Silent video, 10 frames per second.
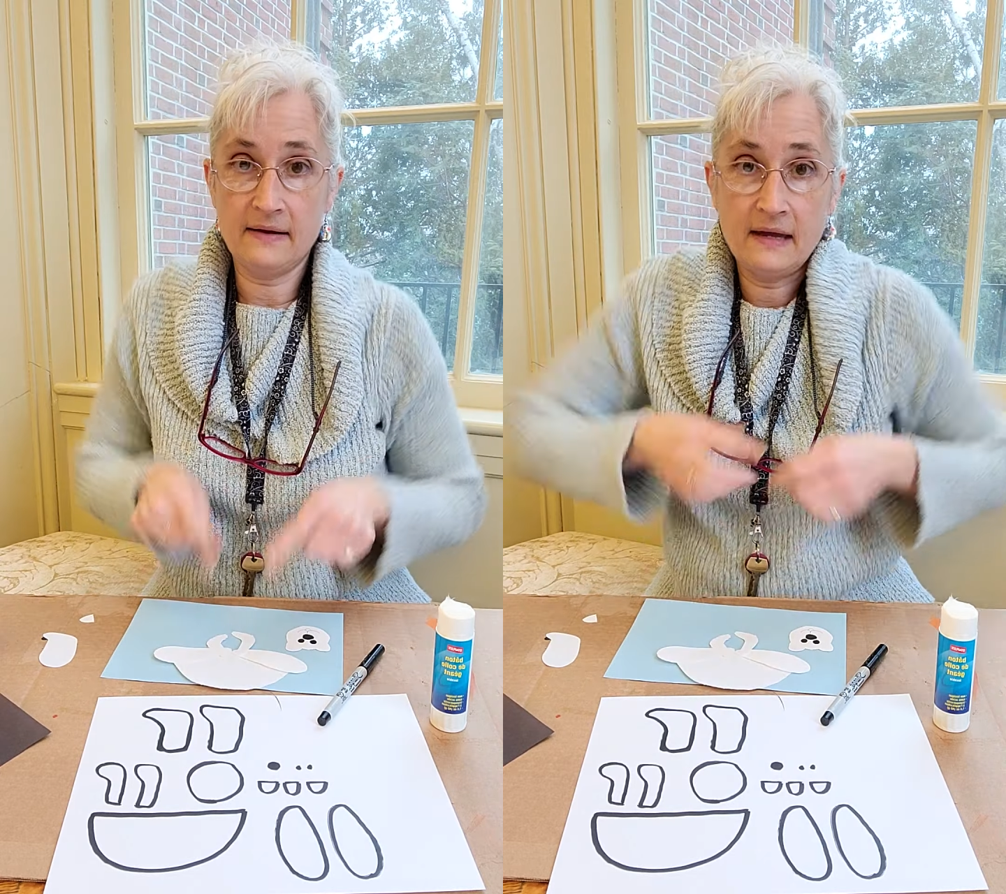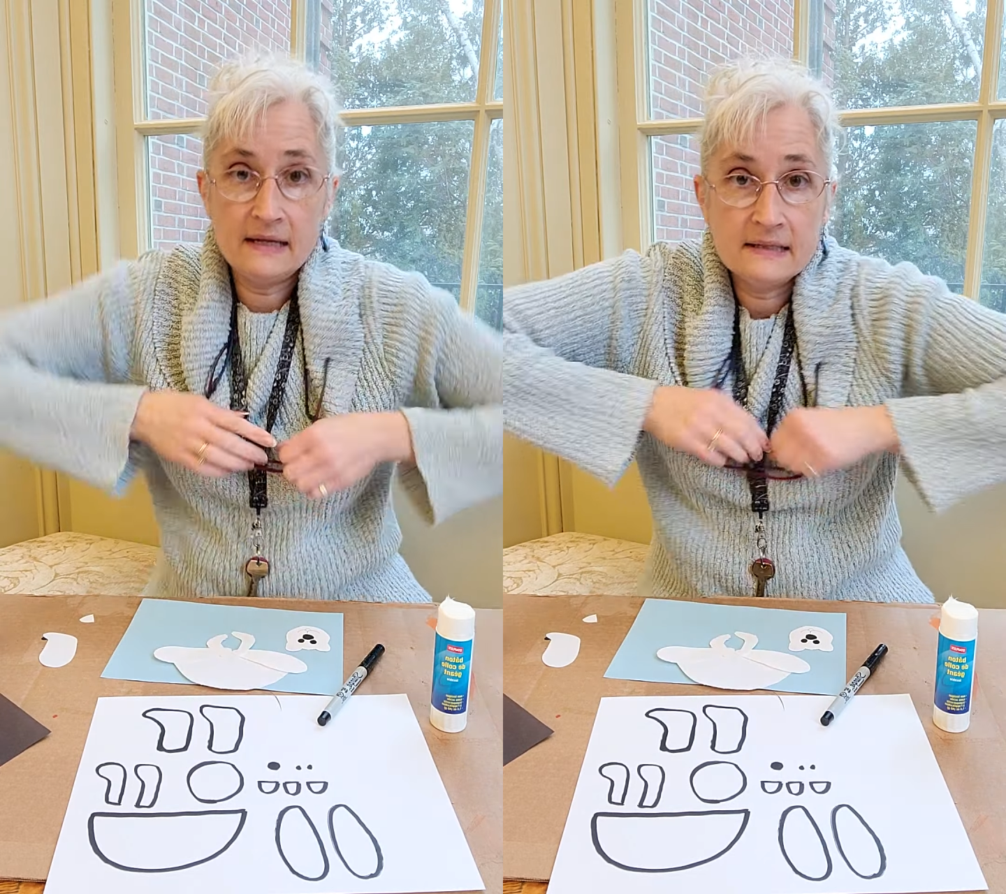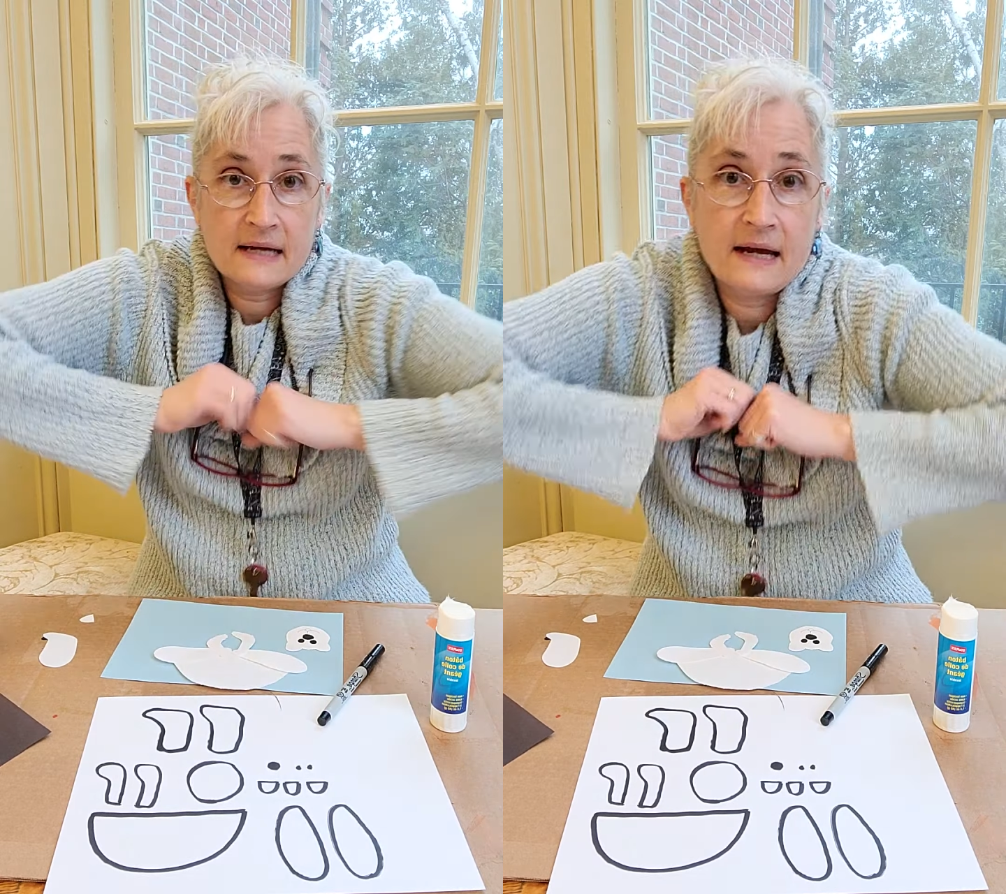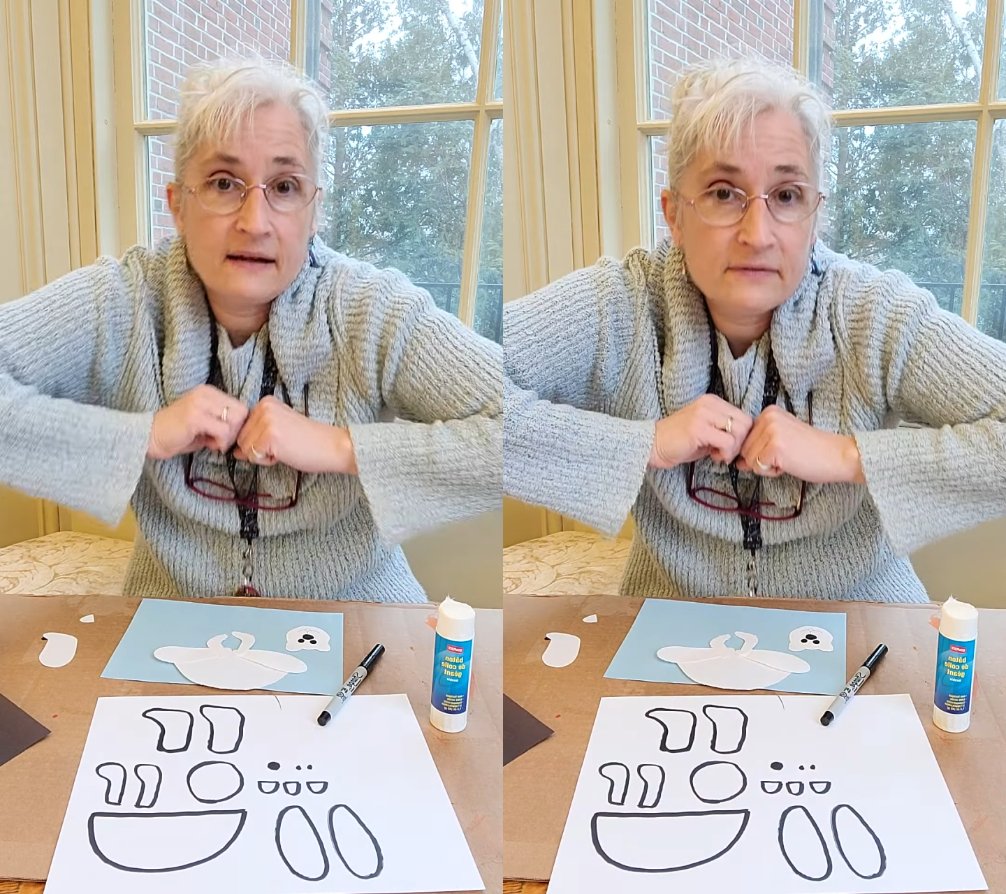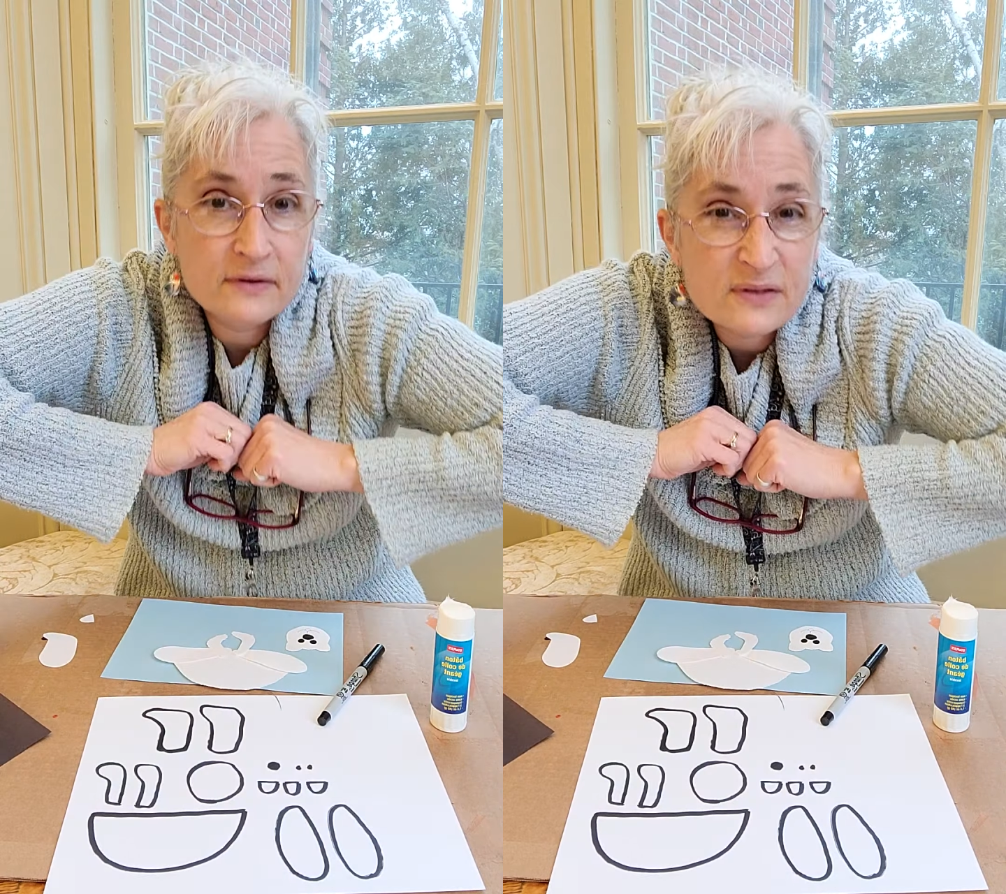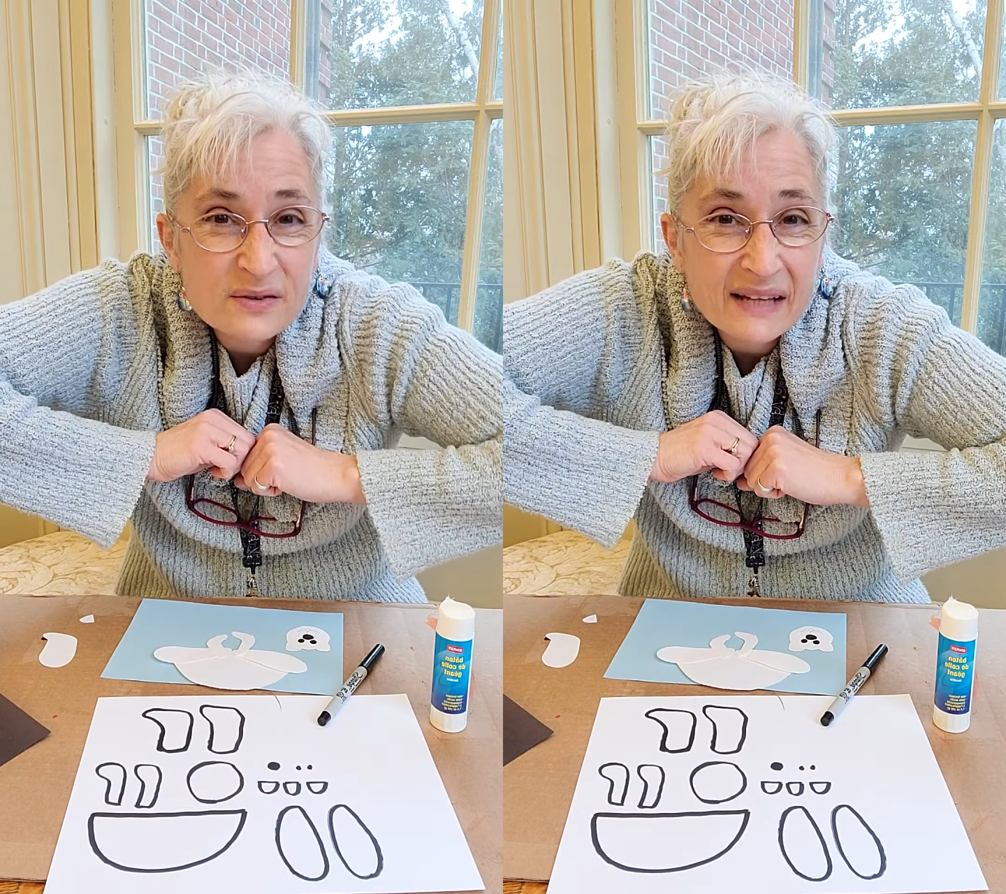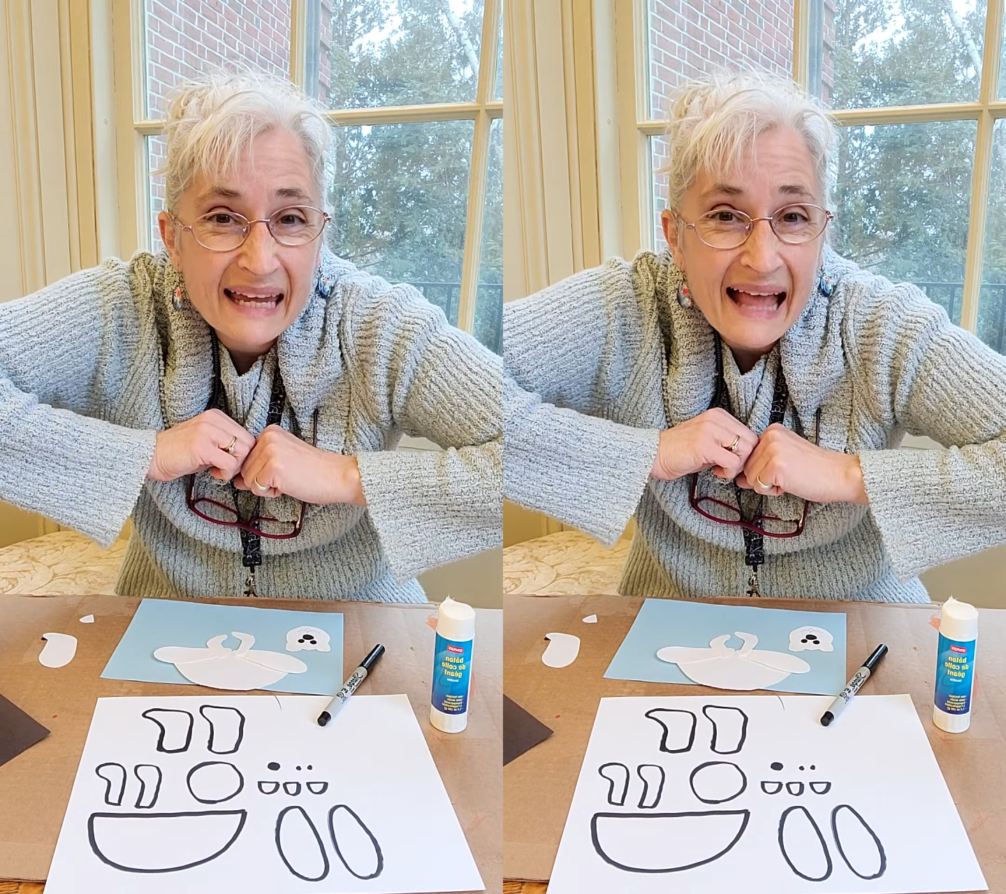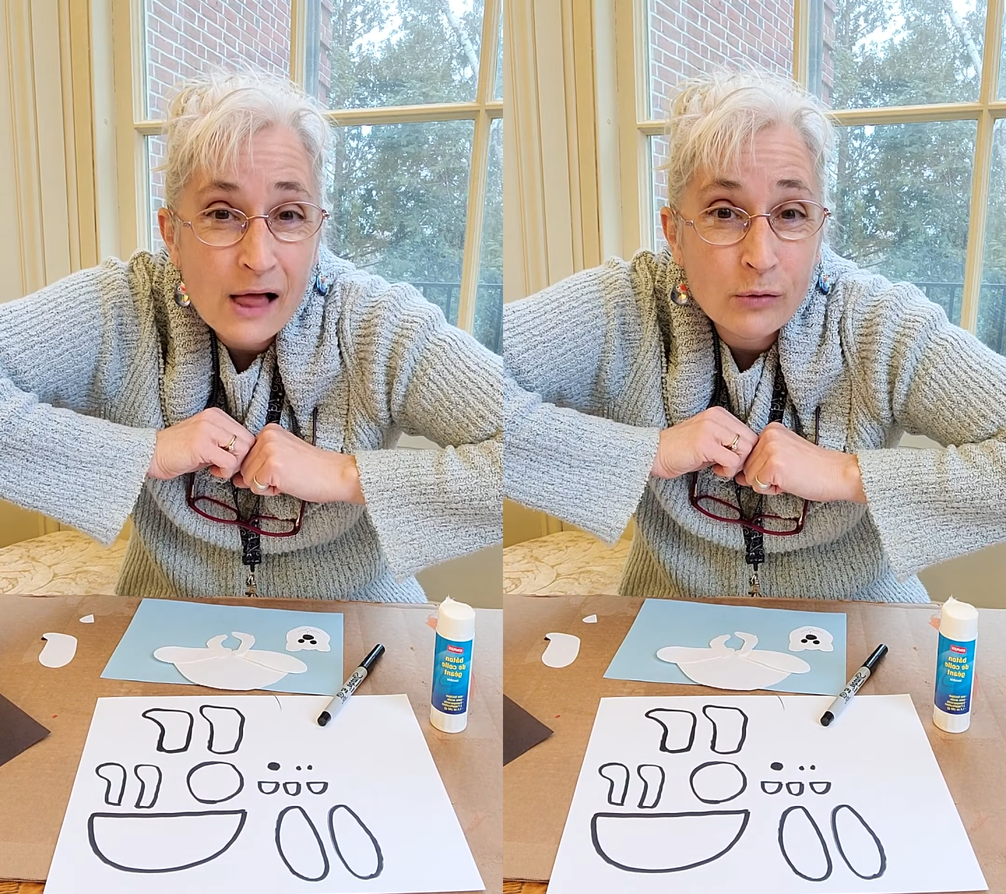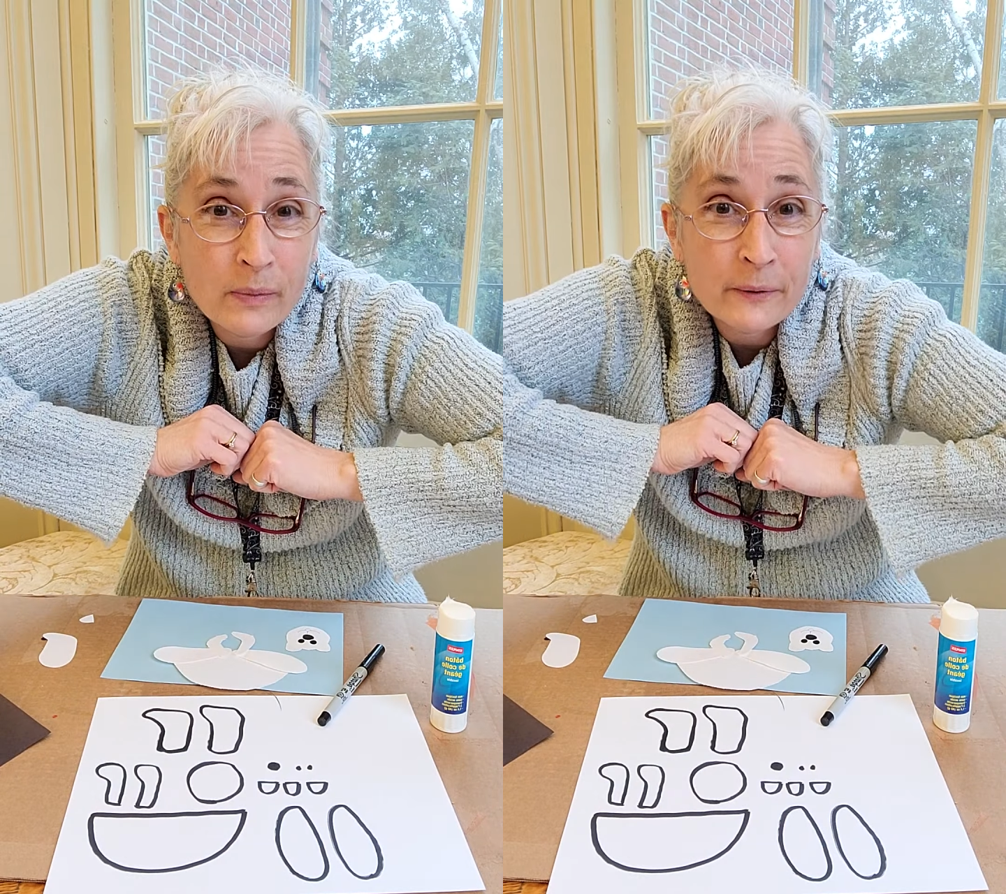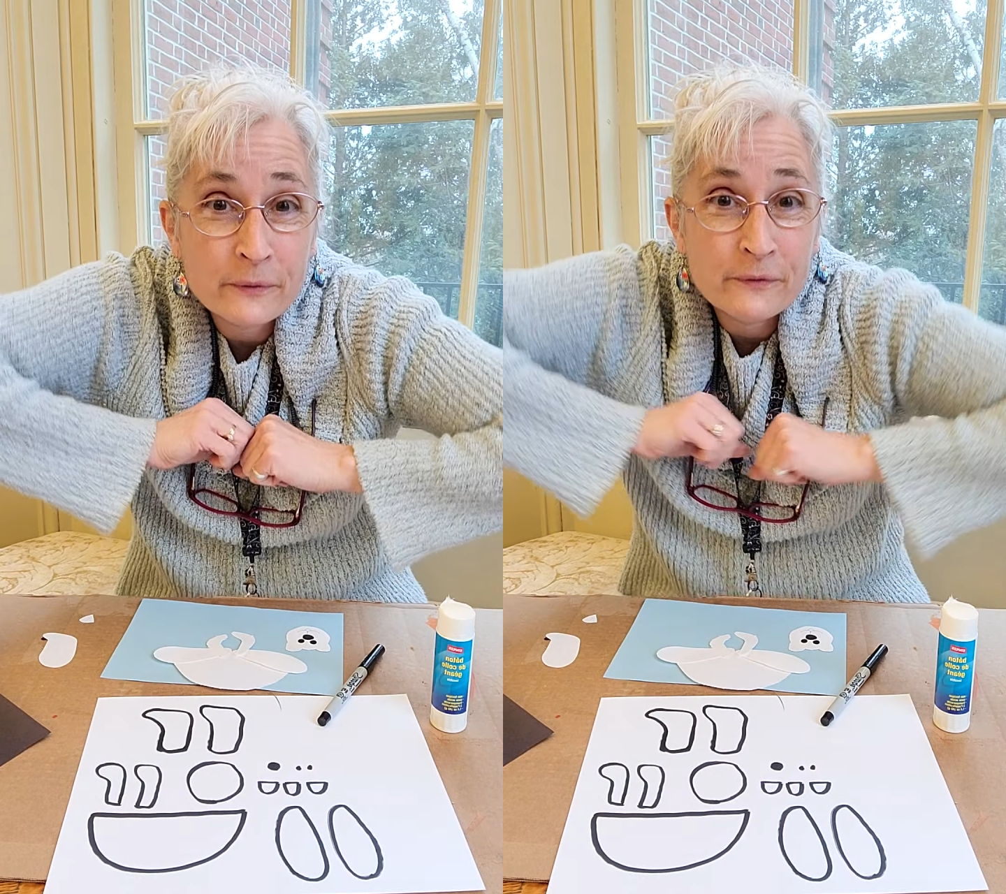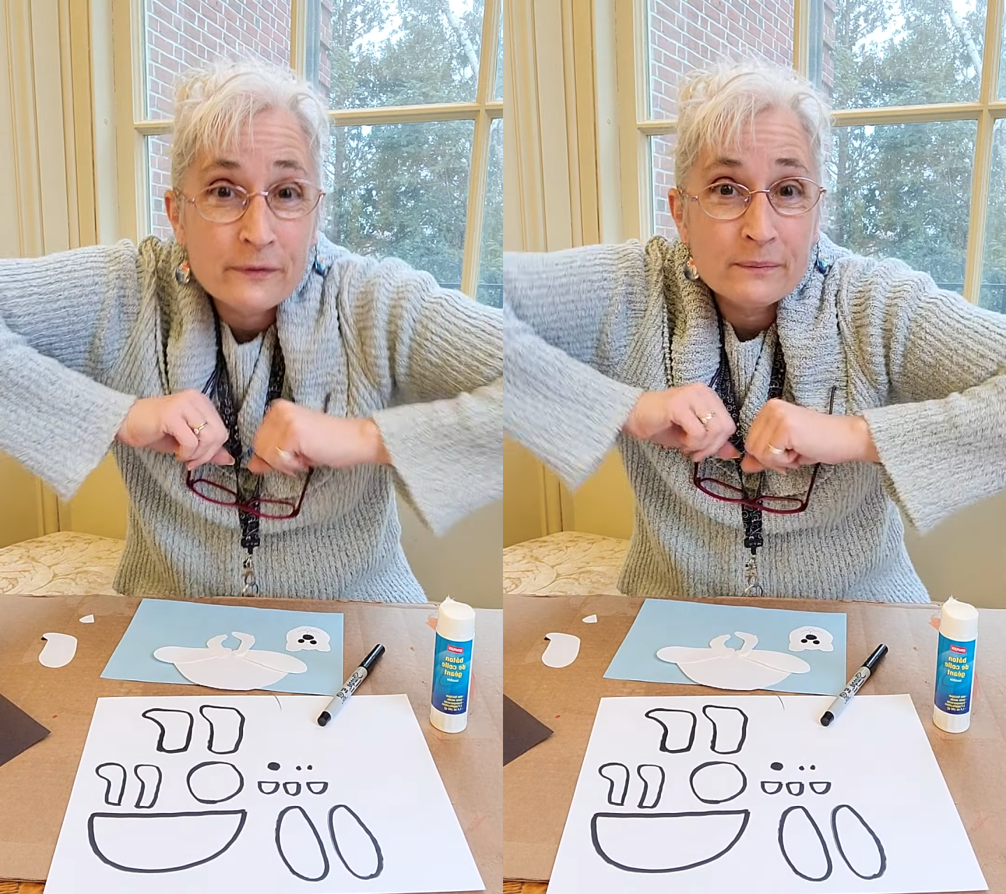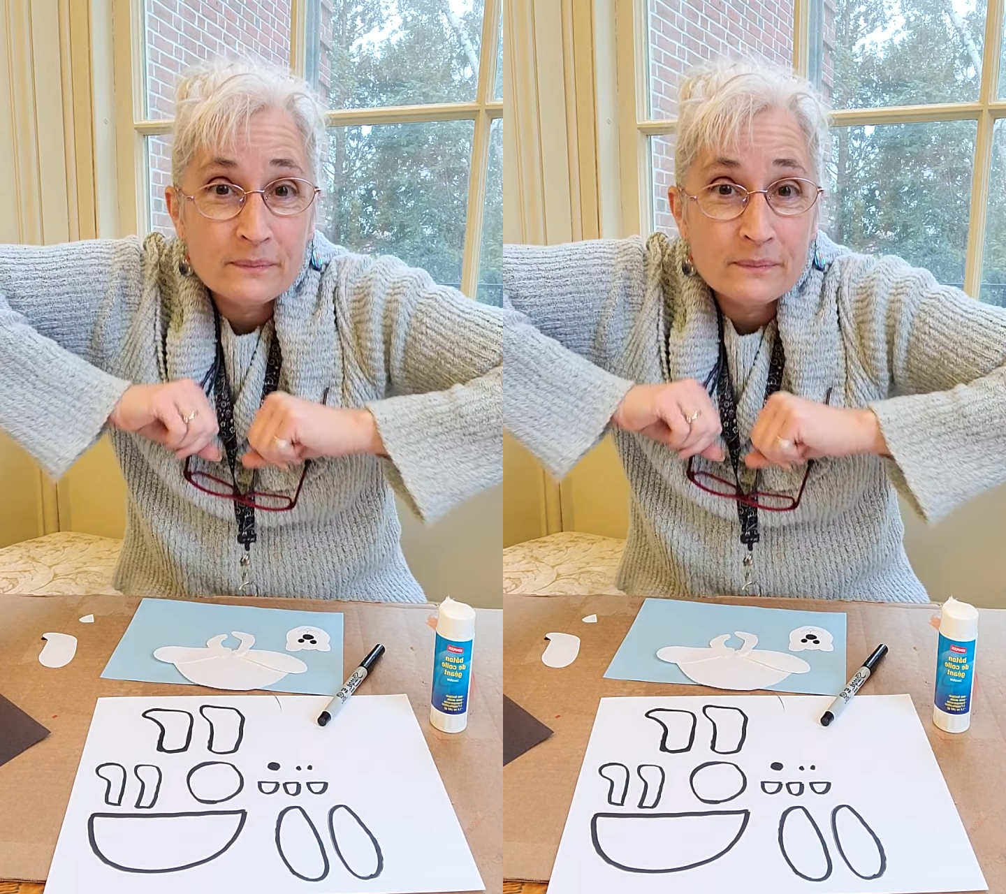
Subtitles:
And he's kind of, those are like elbows.